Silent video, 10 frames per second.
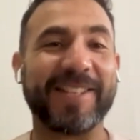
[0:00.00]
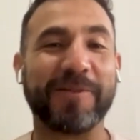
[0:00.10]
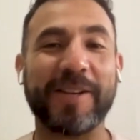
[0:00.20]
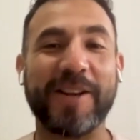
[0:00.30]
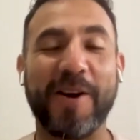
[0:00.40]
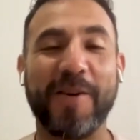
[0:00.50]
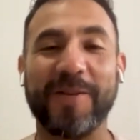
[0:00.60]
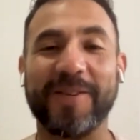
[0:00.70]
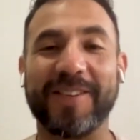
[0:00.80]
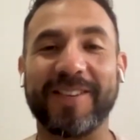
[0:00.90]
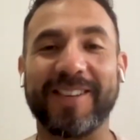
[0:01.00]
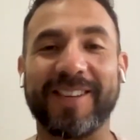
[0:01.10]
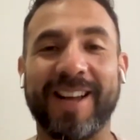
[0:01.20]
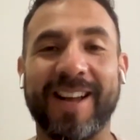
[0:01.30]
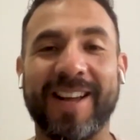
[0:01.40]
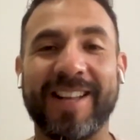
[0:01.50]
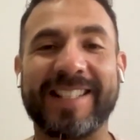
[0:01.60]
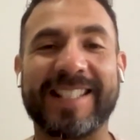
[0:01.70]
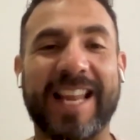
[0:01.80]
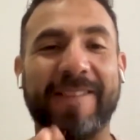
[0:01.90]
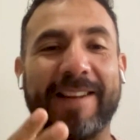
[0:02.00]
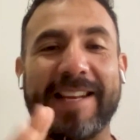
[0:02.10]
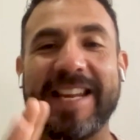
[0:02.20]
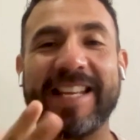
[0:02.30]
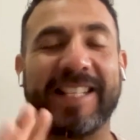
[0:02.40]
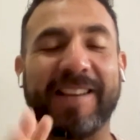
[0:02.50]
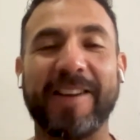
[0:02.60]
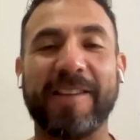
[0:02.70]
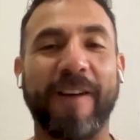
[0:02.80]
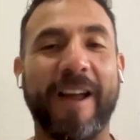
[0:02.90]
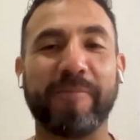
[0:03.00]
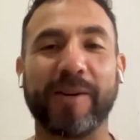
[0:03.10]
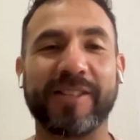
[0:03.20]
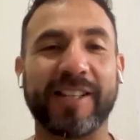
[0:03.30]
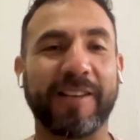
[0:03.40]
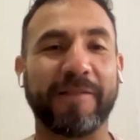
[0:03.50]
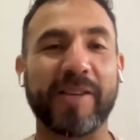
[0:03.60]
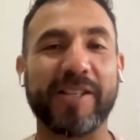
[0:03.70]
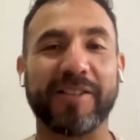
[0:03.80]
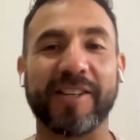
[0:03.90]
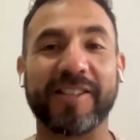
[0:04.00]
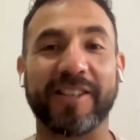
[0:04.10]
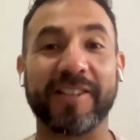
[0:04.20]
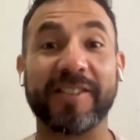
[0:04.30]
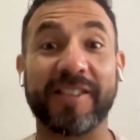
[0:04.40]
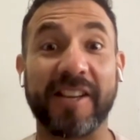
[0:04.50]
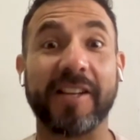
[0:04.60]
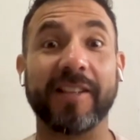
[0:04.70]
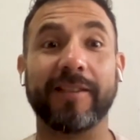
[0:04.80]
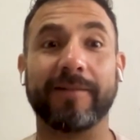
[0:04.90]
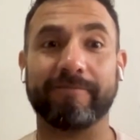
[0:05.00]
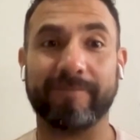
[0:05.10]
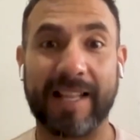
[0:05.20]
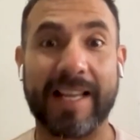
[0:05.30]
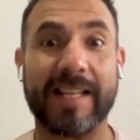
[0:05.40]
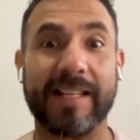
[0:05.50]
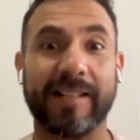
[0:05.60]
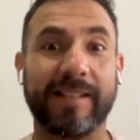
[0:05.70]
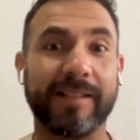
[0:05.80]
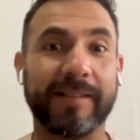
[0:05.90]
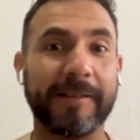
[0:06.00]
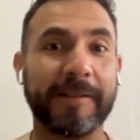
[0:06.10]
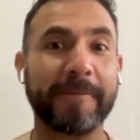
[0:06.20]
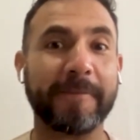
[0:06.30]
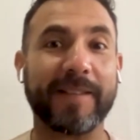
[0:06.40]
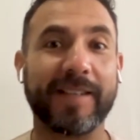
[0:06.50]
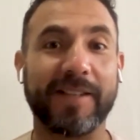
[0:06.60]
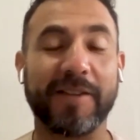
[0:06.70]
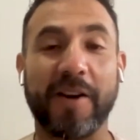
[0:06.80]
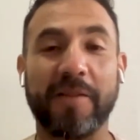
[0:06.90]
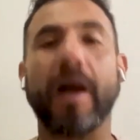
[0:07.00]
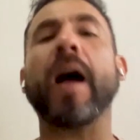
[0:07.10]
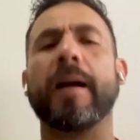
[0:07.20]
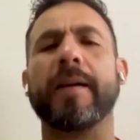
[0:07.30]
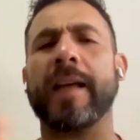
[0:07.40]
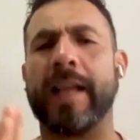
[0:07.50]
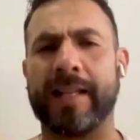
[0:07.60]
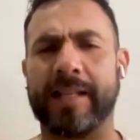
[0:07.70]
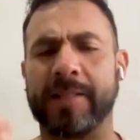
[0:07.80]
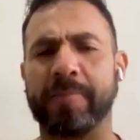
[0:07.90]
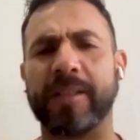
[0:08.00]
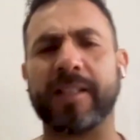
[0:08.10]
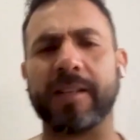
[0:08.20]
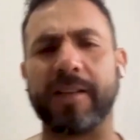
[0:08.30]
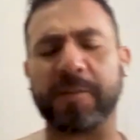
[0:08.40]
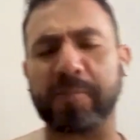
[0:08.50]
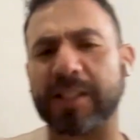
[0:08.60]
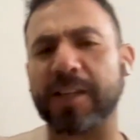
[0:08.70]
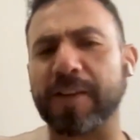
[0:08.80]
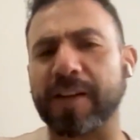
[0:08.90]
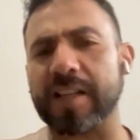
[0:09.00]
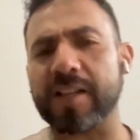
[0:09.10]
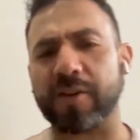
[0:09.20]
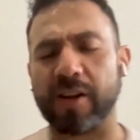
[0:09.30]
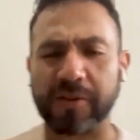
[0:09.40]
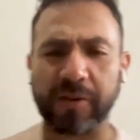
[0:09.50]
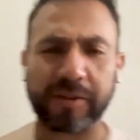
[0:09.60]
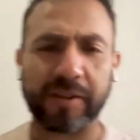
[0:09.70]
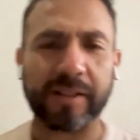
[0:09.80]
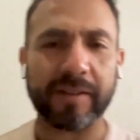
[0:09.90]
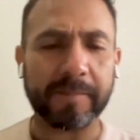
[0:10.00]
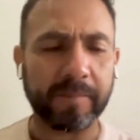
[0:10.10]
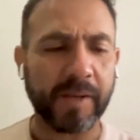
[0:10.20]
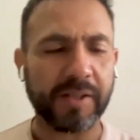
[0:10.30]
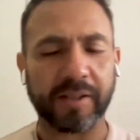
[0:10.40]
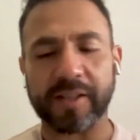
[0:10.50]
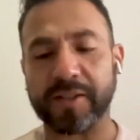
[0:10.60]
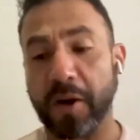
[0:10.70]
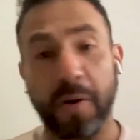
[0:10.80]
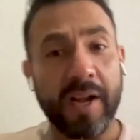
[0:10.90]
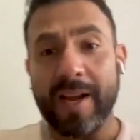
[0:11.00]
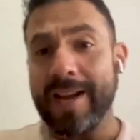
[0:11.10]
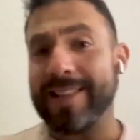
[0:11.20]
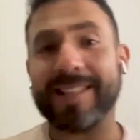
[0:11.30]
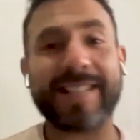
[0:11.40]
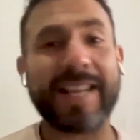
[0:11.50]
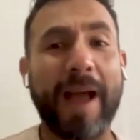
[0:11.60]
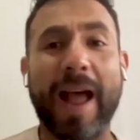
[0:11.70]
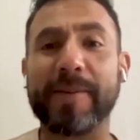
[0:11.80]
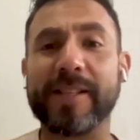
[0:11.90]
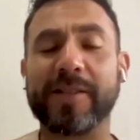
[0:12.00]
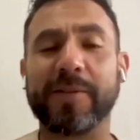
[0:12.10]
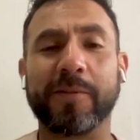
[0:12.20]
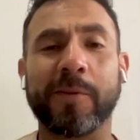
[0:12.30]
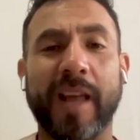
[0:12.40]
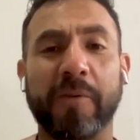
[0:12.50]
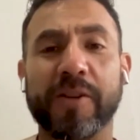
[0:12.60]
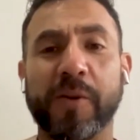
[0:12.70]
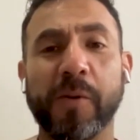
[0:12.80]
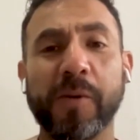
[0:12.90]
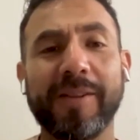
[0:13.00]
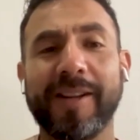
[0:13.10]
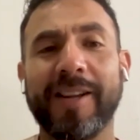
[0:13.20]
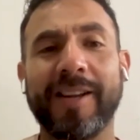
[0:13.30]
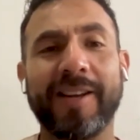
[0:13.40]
as we know, 70-75% of missionaries are single ladies, and specifically cross-cultural missionaries. So the same happens with our school.